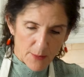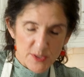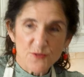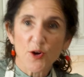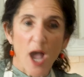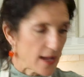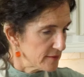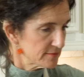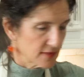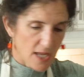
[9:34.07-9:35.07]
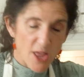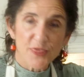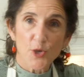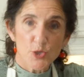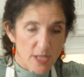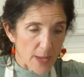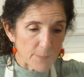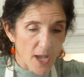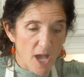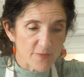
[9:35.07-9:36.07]
almost forgot. A third
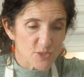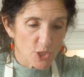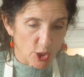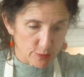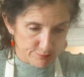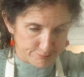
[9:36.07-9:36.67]
cup of sugar.